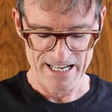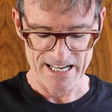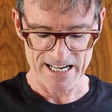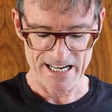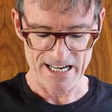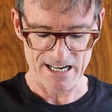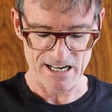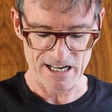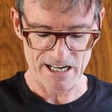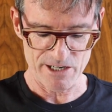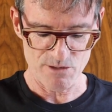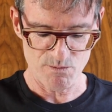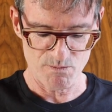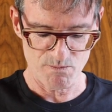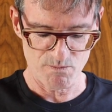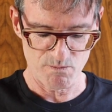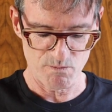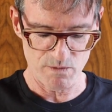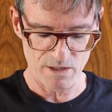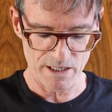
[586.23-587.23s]

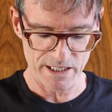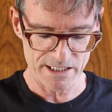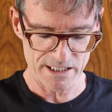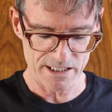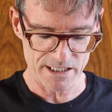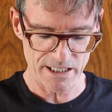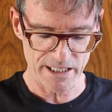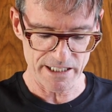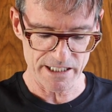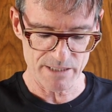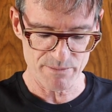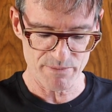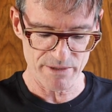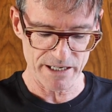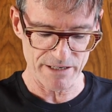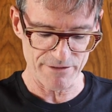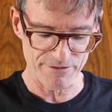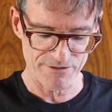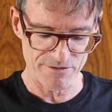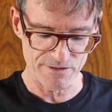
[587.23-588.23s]
I decided to
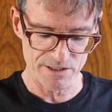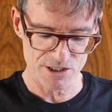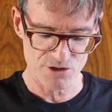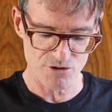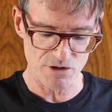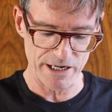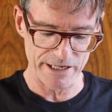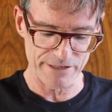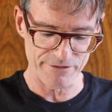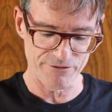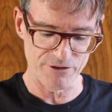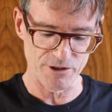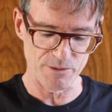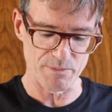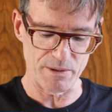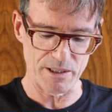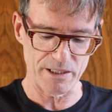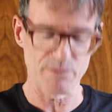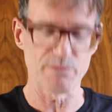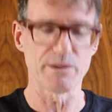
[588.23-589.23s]
bring a Stride foot pod,